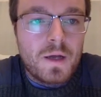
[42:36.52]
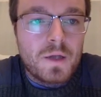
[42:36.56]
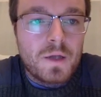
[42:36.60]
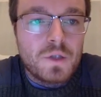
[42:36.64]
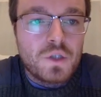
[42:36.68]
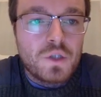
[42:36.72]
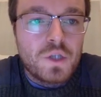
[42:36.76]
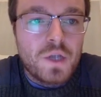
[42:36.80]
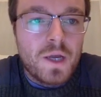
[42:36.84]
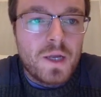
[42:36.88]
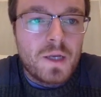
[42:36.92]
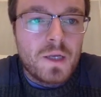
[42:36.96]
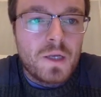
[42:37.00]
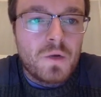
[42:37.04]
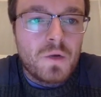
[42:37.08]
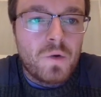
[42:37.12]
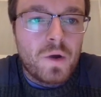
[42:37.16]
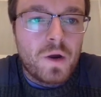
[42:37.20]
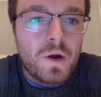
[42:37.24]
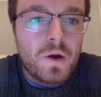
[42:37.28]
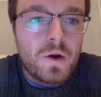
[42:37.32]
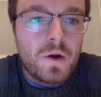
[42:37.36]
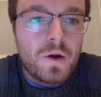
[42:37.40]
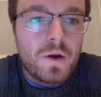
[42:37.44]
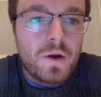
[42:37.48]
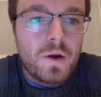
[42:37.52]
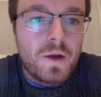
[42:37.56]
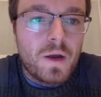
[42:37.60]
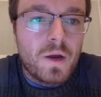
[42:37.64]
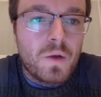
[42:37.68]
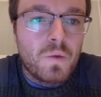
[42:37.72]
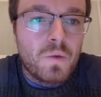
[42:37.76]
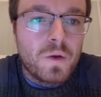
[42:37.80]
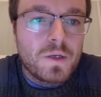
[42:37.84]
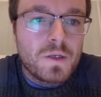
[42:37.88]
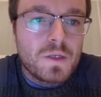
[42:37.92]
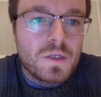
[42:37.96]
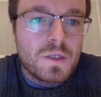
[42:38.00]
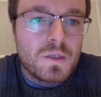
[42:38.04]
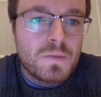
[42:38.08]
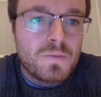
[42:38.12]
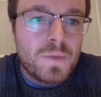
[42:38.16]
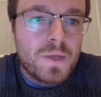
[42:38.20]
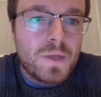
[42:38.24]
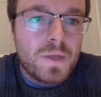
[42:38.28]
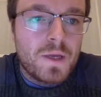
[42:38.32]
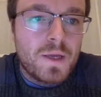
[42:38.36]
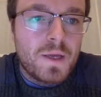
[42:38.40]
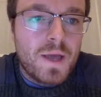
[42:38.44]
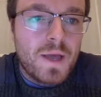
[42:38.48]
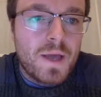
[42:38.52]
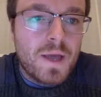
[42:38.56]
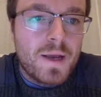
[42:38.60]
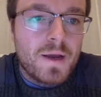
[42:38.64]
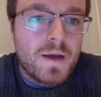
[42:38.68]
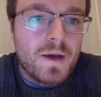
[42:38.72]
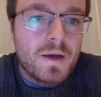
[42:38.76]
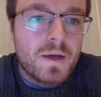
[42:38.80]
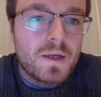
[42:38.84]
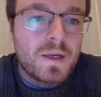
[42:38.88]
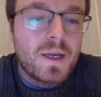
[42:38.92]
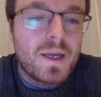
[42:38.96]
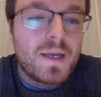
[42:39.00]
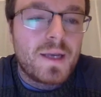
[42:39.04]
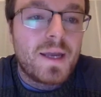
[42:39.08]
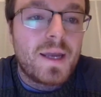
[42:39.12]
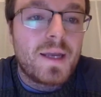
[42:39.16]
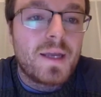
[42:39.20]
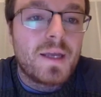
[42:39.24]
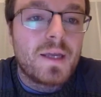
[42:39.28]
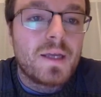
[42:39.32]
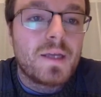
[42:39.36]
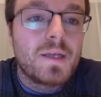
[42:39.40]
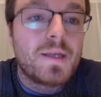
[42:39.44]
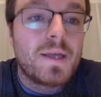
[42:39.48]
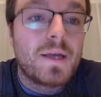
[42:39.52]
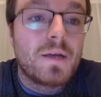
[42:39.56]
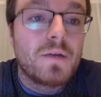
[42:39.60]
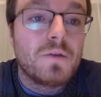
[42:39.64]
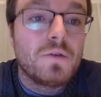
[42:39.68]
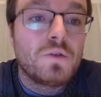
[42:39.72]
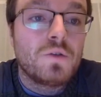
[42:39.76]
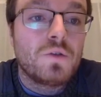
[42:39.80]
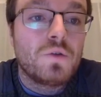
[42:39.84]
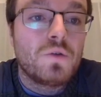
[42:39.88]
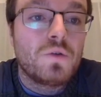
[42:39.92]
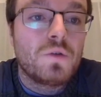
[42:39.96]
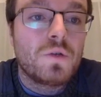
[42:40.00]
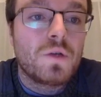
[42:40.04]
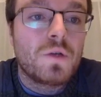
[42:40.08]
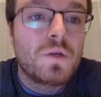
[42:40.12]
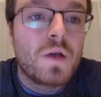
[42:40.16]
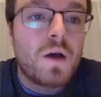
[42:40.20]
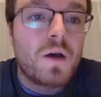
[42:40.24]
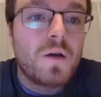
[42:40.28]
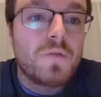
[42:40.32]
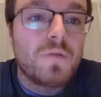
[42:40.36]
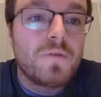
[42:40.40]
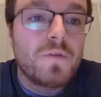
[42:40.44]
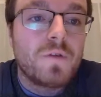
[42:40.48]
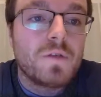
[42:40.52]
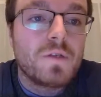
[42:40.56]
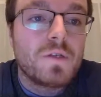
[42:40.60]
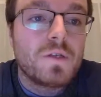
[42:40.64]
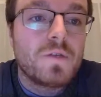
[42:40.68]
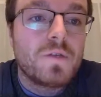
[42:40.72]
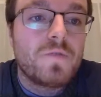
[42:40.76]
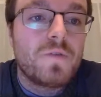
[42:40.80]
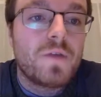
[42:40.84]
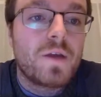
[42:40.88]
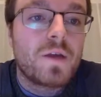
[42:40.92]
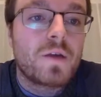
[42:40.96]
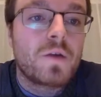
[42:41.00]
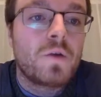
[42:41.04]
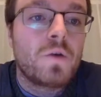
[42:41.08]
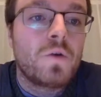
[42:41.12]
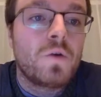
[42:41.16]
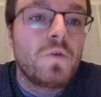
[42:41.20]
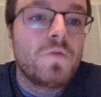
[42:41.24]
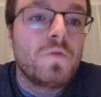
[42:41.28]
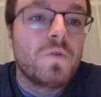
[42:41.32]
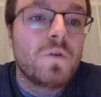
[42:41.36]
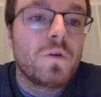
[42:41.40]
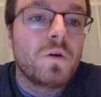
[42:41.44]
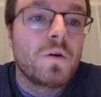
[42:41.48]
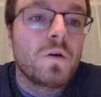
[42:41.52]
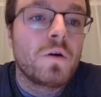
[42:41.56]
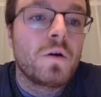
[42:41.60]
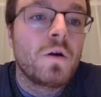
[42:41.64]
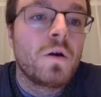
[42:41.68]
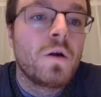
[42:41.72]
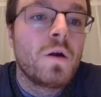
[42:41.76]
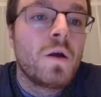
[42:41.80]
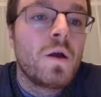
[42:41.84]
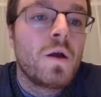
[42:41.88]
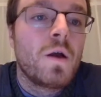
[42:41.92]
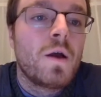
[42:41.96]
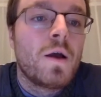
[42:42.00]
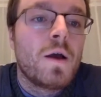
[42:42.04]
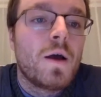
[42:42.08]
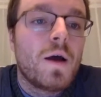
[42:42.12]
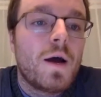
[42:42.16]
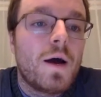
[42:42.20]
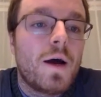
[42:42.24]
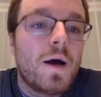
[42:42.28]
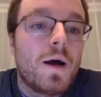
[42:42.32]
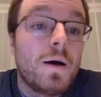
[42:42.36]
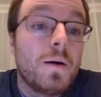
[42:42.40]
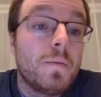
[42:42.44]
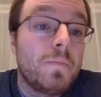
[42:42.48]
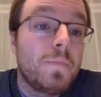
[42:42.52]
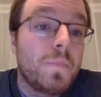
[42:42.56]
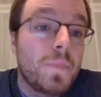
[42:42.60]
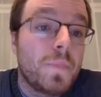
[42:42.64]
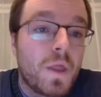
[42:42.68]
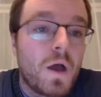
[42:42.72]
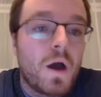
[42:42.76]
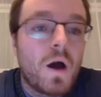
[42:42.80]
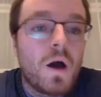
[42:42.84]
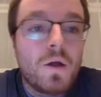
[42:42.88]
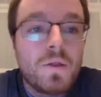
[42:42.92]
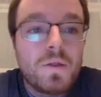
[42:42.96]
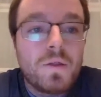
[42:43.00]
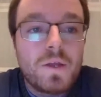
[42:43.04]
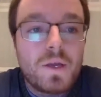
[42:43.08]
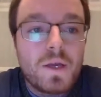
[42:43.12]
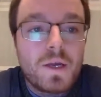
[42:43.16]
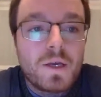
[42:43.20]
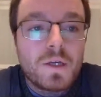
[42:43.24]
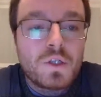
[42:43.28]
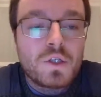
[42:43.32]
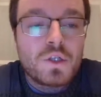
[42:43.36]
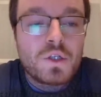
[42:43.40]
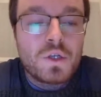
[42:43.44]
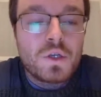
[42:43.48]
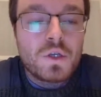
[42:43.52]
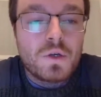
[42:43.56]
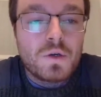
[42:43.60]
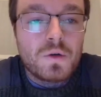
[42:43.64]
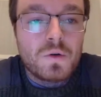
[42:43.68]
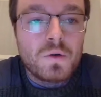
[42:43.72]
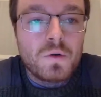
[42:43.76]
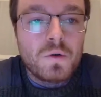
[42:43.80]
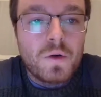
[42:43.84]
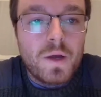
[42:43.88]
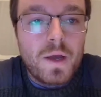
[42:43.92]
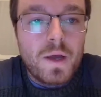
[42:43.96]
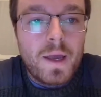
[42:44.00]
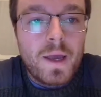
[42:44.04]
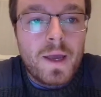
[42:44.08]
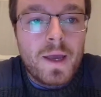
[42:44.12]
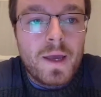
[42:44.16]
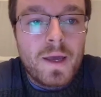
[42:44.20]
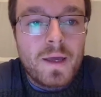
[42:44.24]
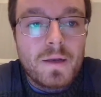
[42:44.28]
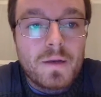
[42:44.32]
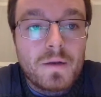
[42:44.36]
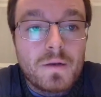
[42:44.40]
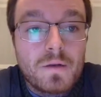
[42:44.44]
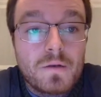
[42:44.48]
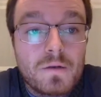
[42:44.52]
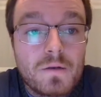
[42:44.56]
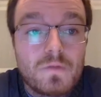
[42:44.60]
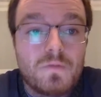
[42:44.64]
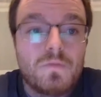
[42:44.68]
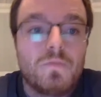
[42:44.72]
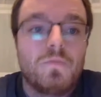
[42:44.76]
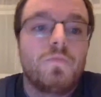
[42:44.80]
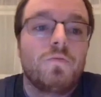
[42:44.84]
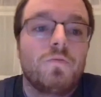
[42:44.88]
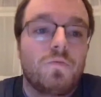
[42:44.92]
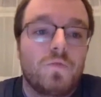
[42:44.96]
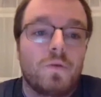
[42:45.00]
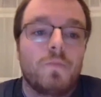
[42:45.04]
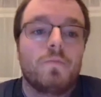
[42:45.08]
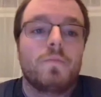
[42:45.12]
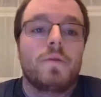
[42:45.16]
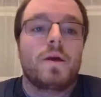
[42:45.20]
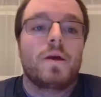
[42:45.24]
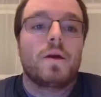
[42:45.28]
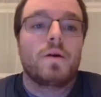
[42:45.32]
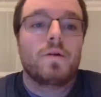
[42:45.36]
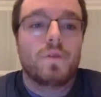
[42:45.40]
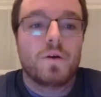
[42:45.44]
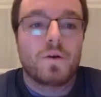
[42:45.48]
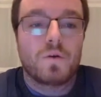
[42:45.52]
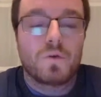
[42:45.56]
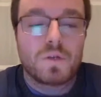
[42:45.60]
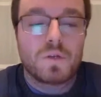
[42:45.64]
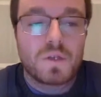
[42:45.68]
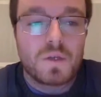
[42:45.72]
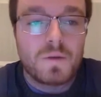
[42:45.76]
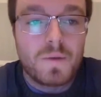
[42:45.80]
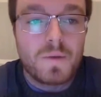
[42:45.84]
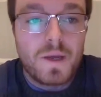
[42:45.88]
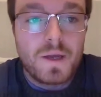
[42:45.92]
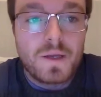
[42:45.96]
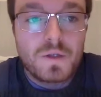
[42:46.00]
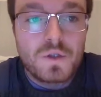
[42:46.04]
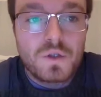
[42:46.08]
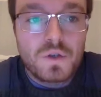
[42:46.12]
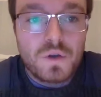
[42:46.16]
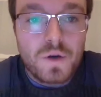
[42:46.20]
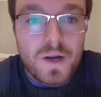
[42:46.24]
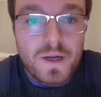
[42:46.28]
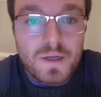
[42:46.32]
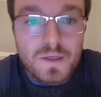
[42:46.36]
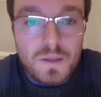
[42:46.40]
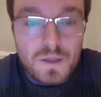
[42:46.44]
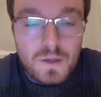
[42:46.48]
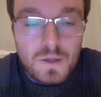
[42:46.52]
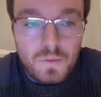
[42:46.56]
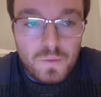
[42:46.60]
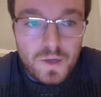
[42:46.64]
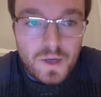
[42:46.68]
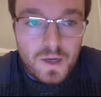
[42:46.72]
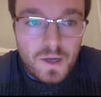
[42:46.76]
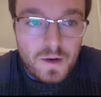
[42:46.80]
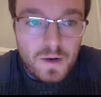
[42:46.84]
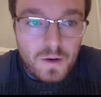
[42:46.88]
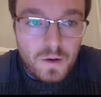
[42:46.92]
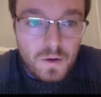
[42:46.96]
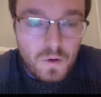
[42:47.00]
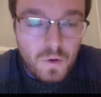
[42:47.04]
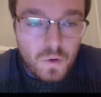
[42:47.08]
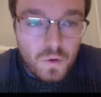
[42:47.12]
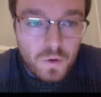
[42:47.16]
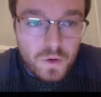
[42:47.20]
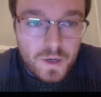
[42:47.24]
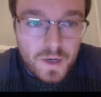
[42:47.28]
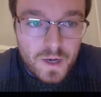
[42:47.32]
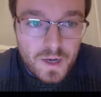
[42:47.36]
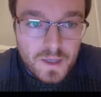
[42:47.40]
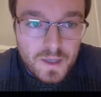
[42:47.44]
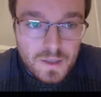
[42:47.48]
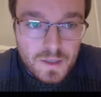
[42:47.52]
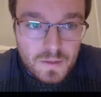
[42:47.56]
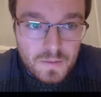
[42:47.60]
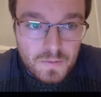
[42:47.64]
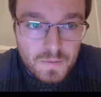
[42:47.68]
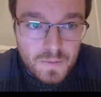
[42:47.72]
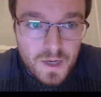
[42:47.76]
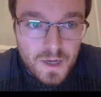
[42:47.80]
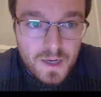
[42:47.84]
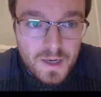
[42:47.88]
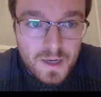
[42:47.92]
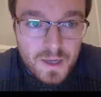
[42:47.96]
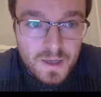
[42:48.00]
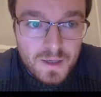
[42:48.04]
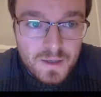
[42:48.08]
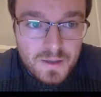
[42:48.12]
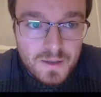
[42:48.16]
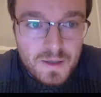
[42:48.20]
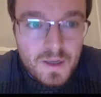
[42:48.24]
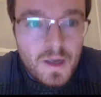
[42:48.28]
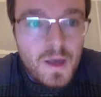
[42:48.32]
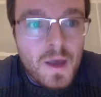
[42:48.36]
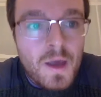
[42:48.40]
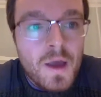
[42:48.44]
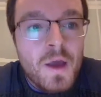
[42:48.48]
January. I went to speak at a Canadian dental student conference in Vancouver on the issue. And from there was some interest, and we kind of organized some meetings.